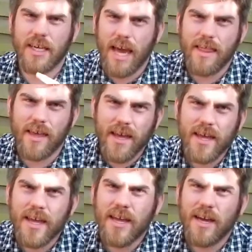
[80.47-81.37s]
together,
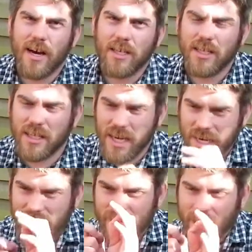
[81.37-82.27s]
I just
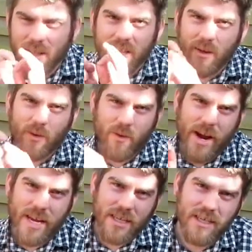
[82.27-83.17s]
had little
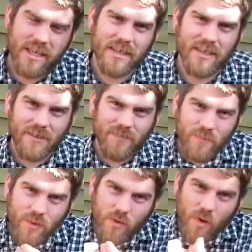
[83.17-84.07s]
grains
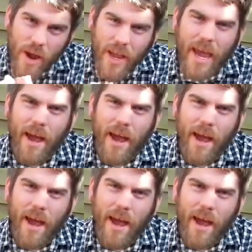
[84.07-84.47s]
drying